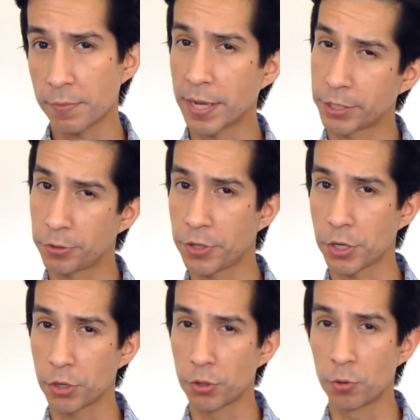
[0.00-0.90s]
Make sure that
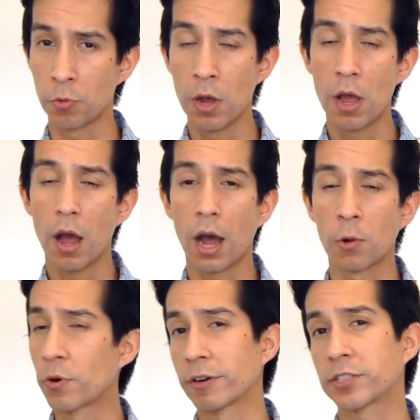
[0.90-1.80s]
you
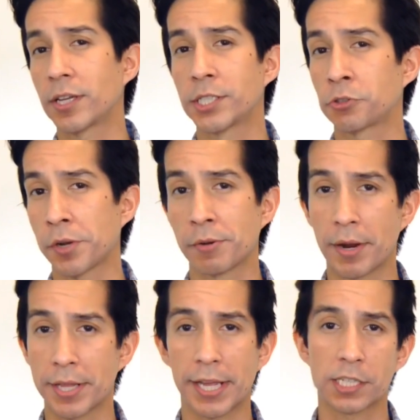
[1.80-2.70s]
wear a sunscreen
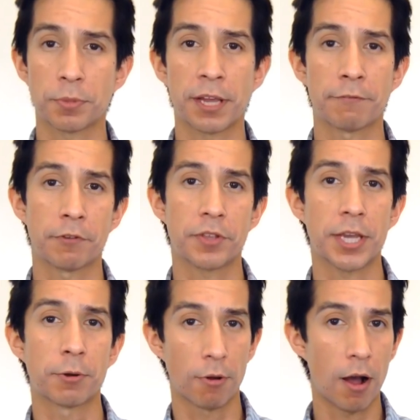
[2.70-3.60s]
rated SPF
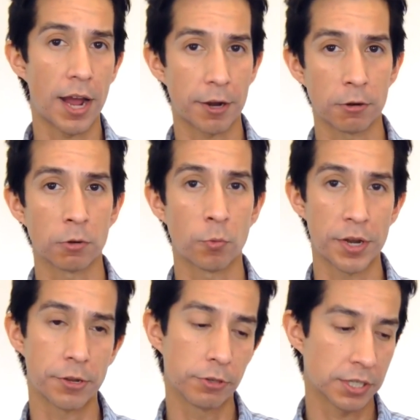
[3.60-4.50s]
15 or higher
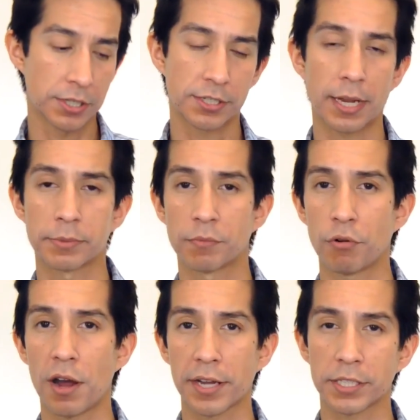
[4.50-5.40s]
when using these types of
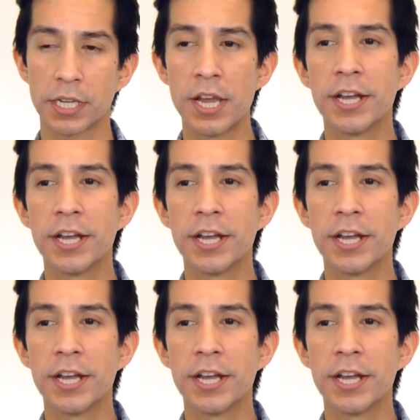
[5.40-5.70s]
products.